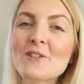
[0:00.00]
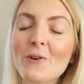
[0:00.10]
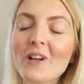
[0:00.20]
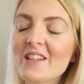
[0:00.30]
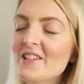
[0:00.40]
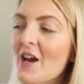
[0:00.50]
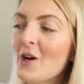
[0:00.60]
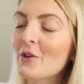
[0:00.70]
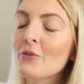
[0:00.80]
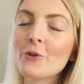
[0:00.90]
So it is
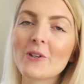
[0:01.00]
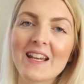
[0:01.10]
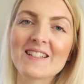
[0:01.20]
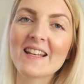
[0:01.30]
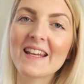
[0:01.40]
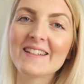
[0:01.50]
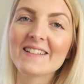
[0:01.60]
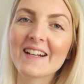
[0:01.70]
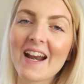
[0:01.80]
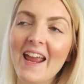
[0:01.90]
now a few days
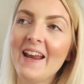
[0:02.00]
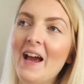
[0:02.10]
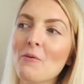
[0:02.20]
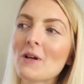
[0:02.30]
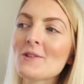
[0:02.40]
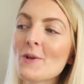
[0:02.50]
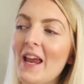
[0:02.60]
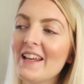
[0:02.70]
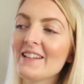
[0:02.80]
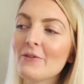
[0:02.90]
later and I want
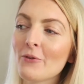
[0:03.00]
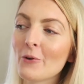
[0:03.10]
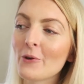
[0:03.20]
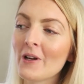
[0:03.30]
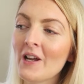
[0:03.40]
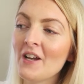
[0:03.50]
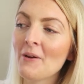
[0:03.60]
to end the vlog